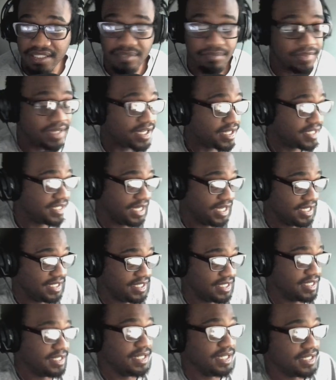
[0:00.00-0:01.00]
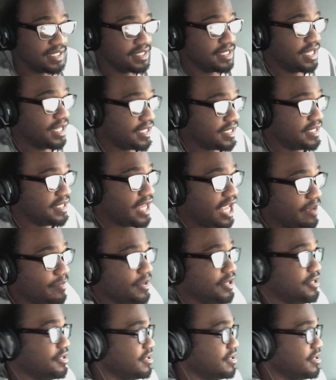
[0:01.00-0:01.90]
but it says it does less damage,